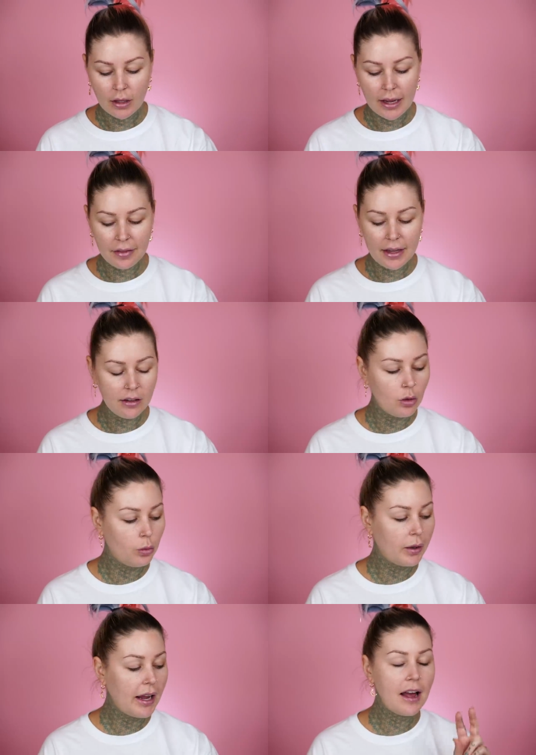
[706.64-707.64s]
And then
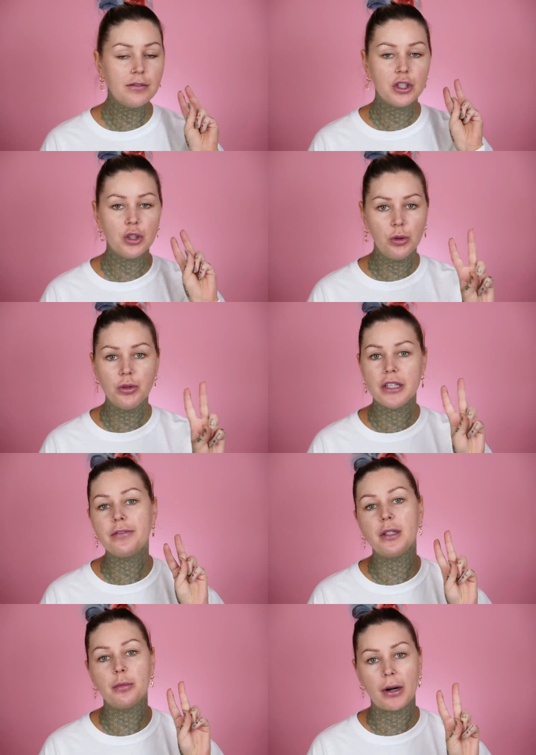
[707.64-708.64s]
we have 2
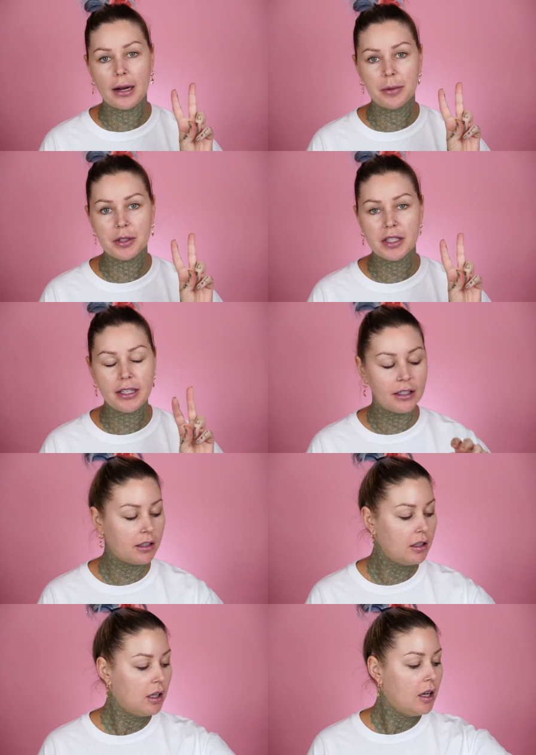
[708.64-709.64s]
different primers
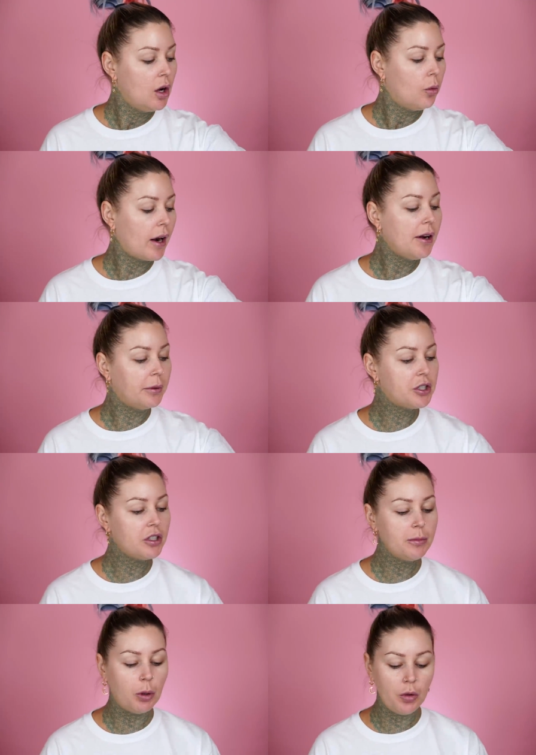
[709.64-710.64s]
here. When I
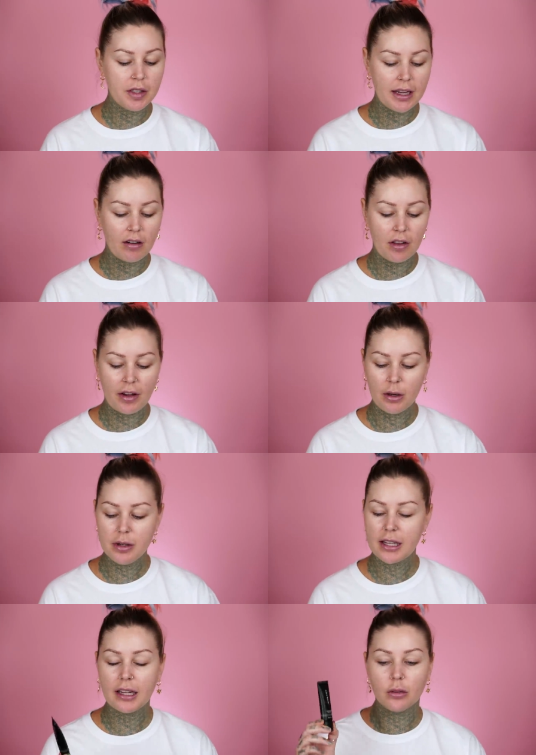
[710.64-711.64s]
originally pulled this out, I thought it
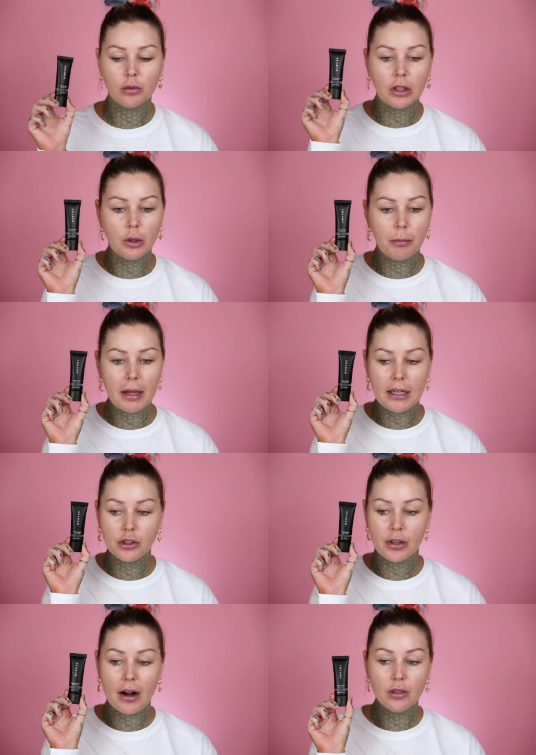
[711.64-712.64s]
was like a little mini
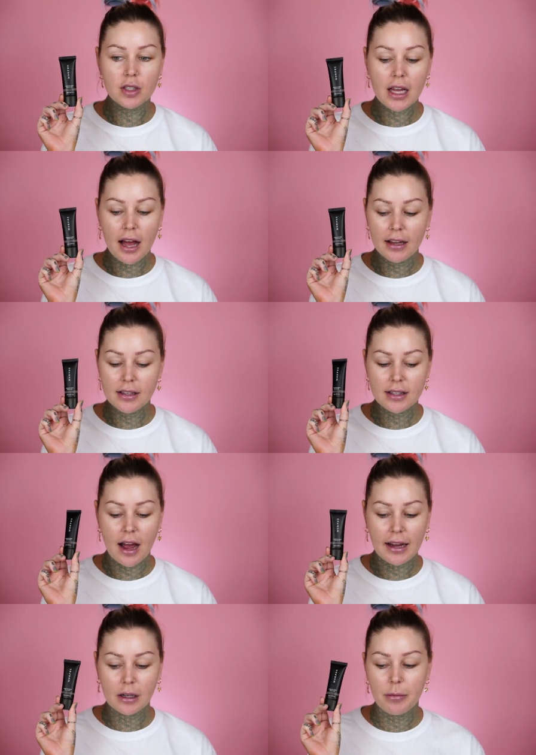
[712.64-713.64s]
travel size.
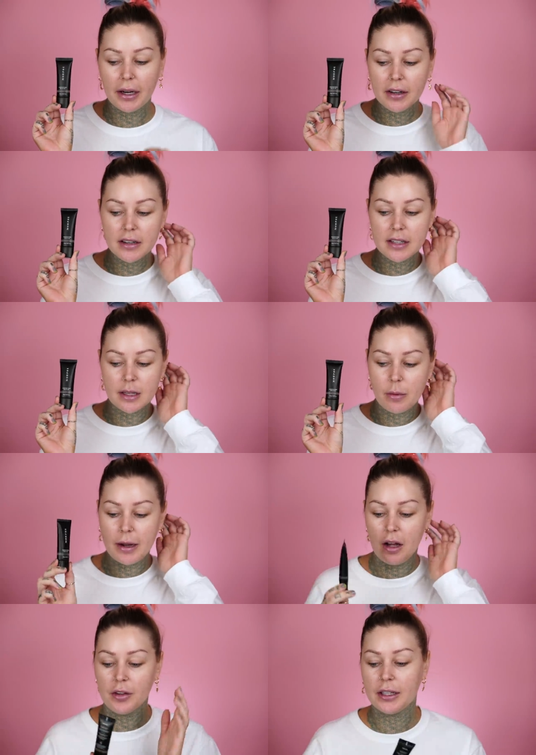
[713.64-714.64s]
I compared it to some of
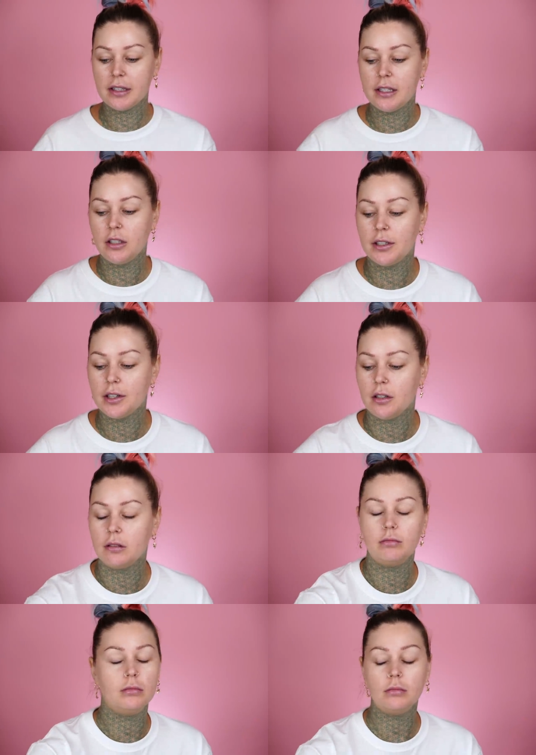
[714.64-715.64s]
my other concealer
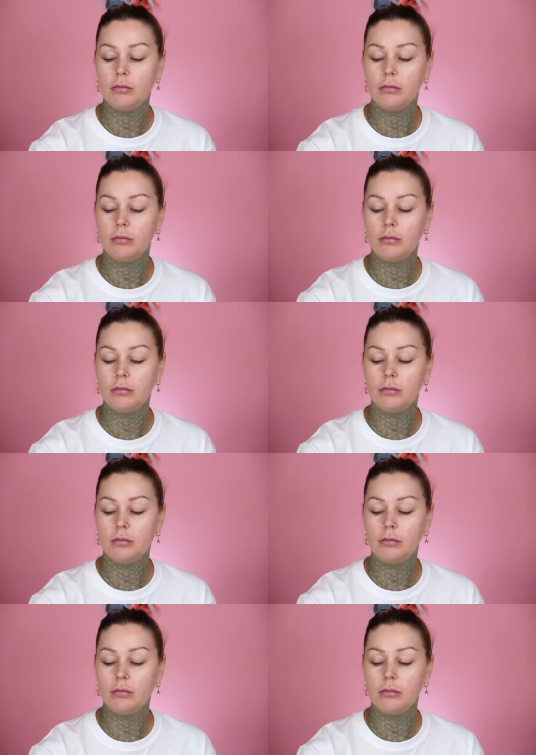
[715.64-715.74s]
or